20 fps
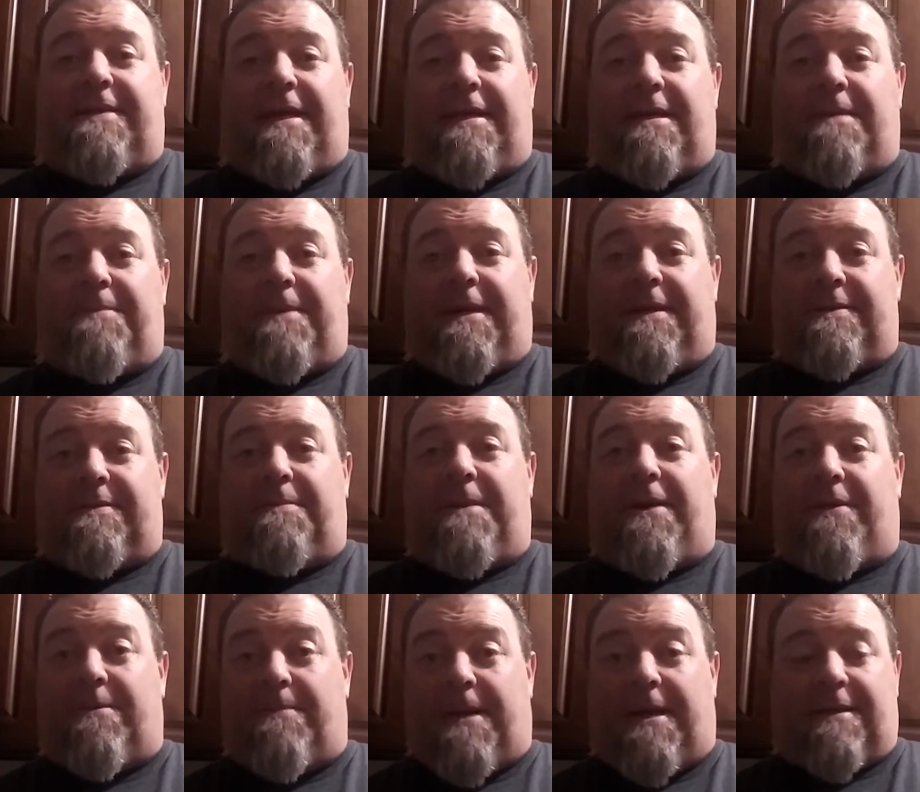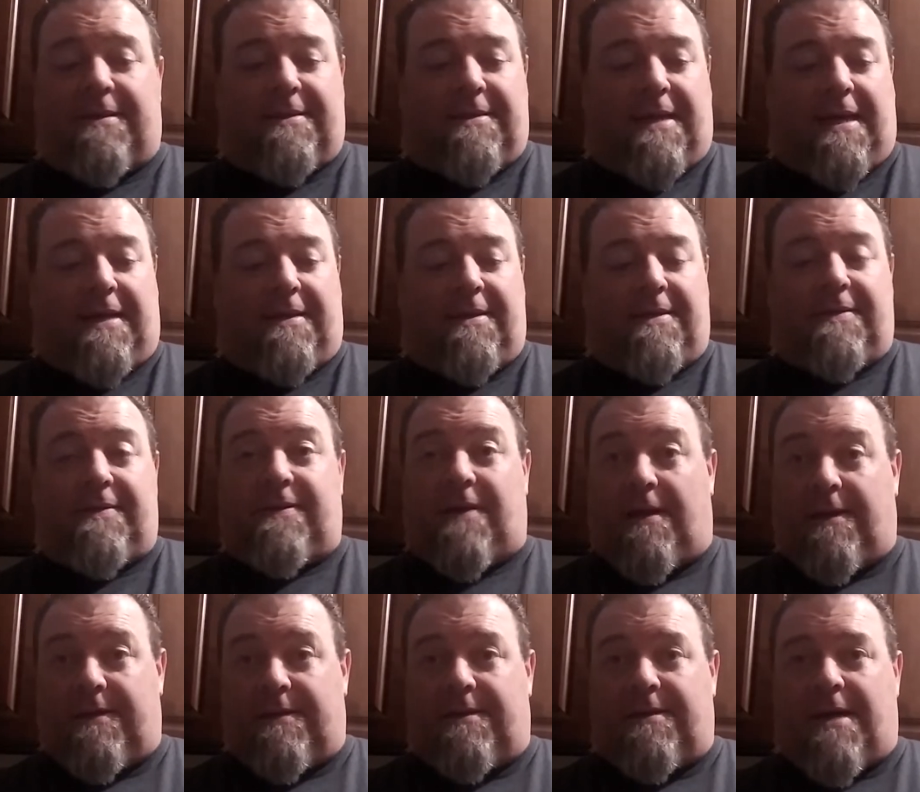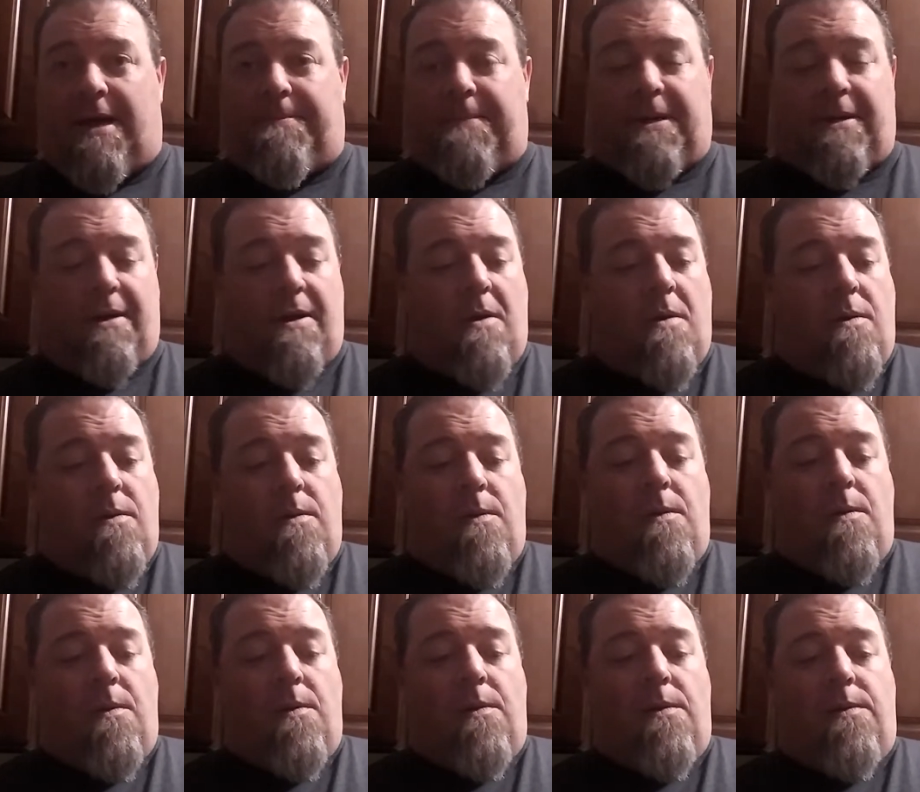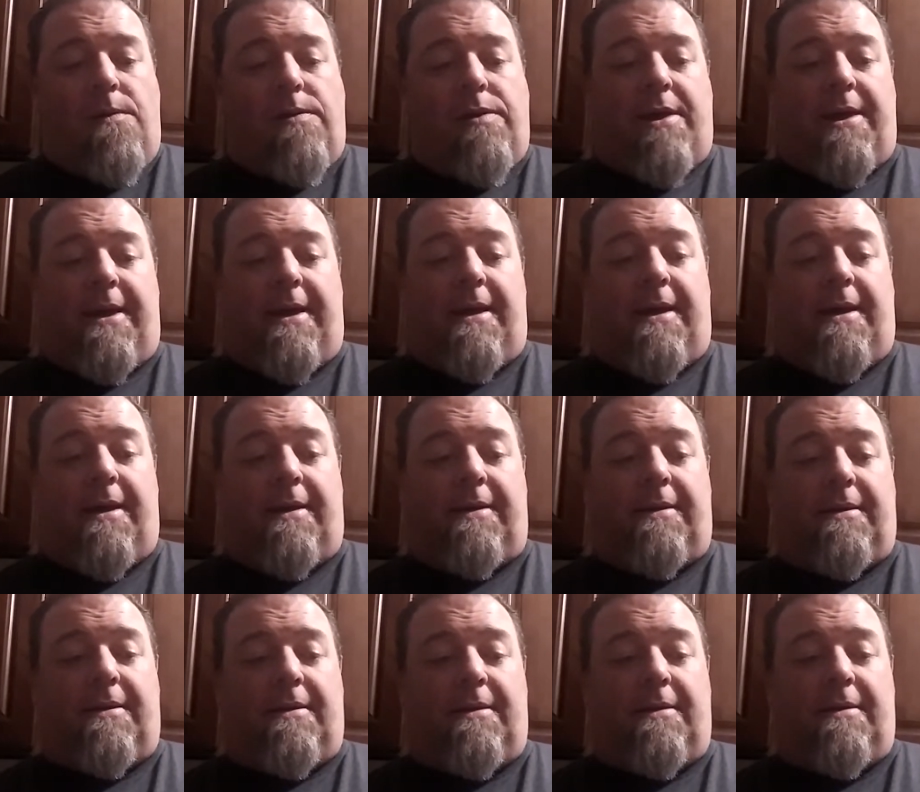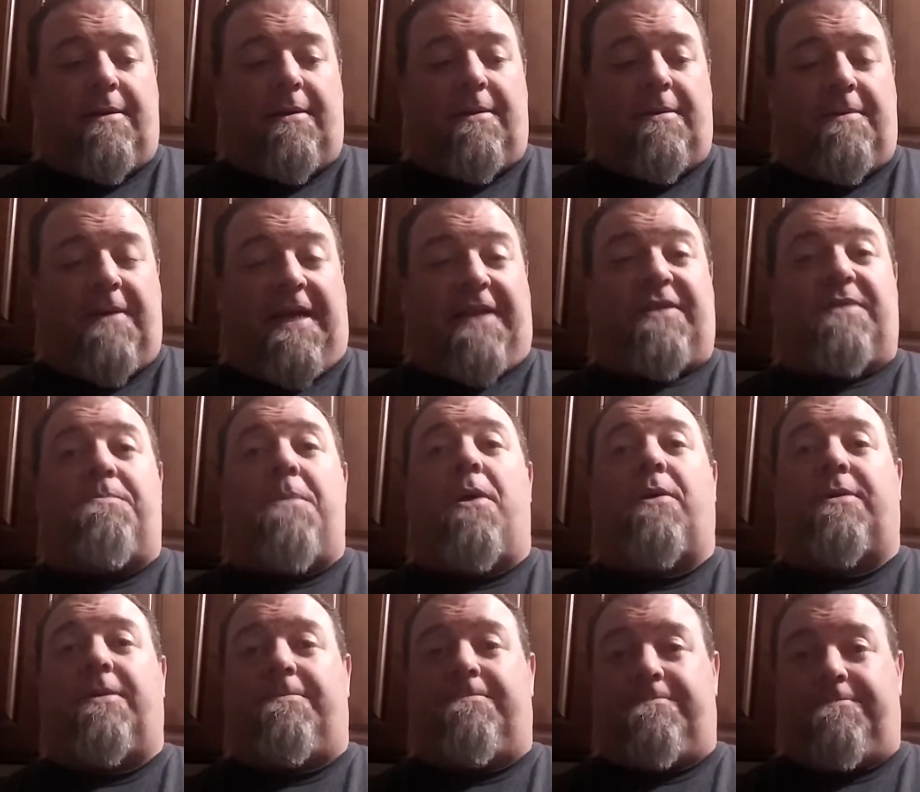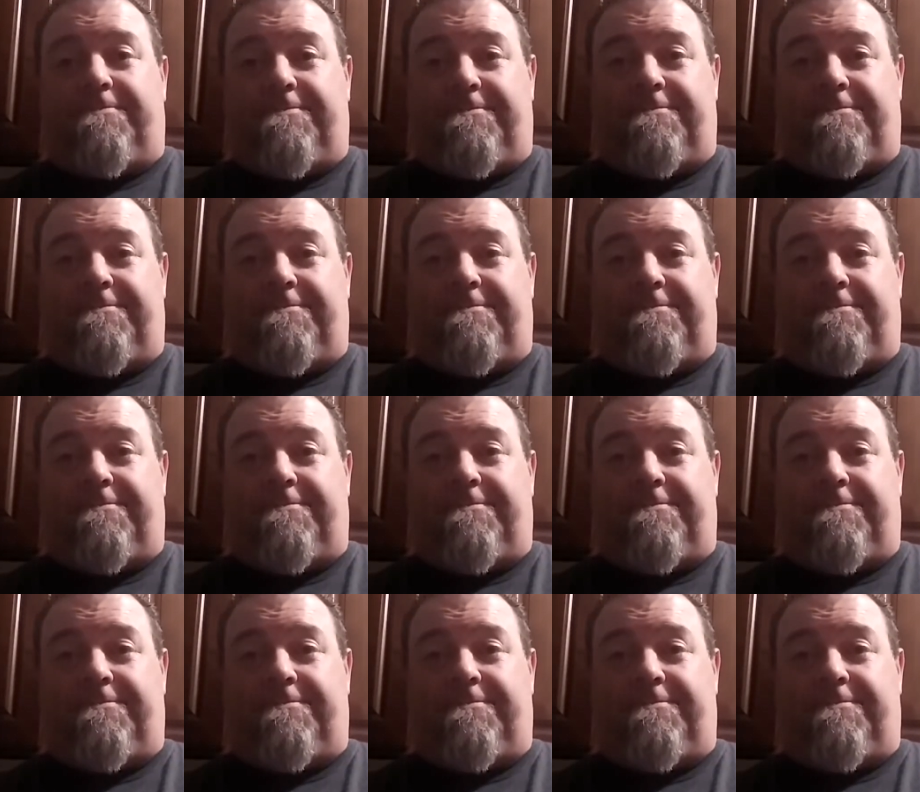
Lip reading: to stand up against my other boxes that had the solid copper, and it smoked them.